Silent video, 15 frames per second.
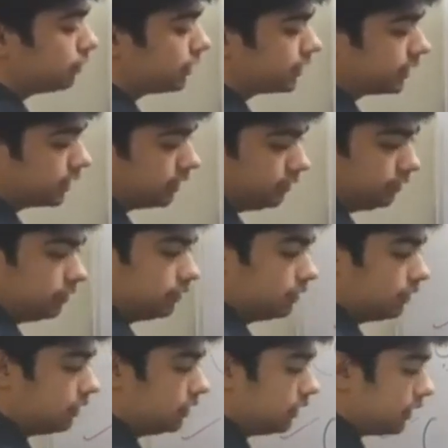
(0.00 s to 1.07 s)
per second,
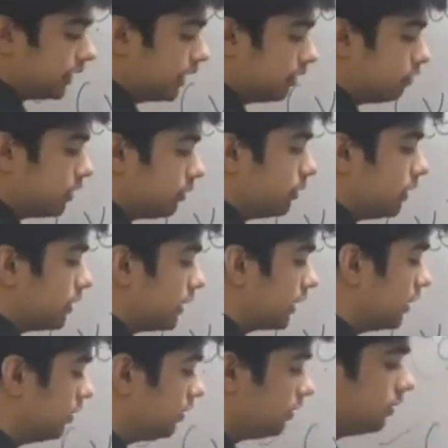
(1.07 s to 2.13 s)
time will be in
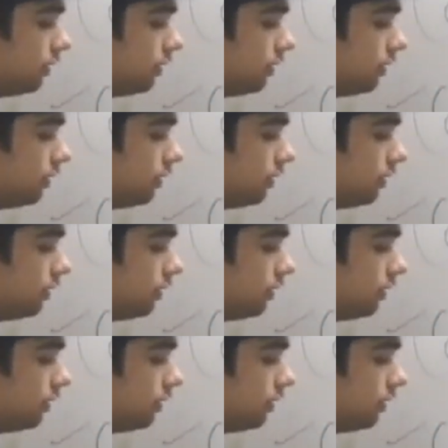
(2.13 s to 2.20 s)
second.